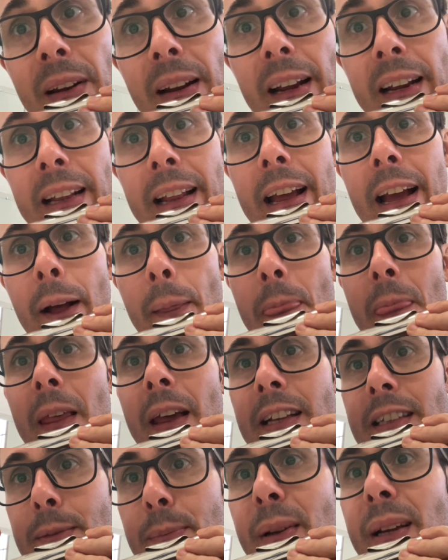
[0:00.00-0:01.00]
like that.
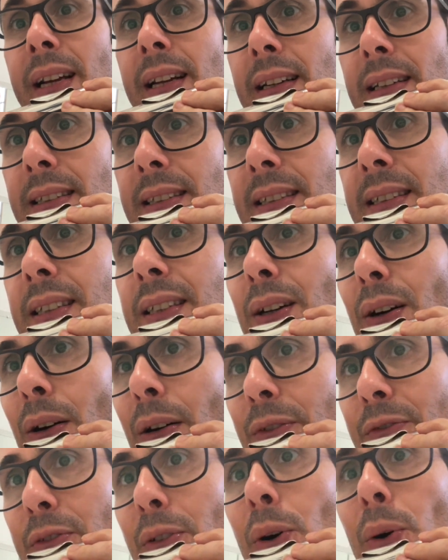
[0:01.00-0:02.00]
It's because
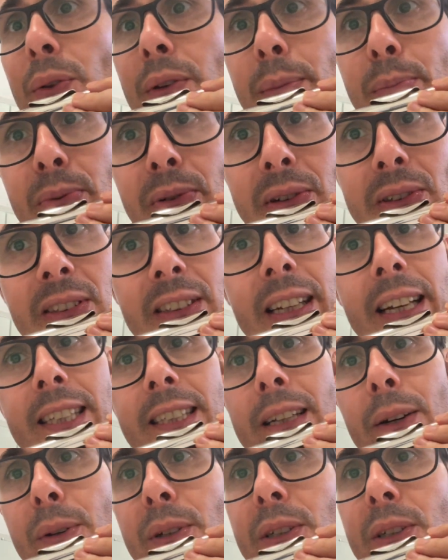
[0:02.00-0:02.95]
of all the process that we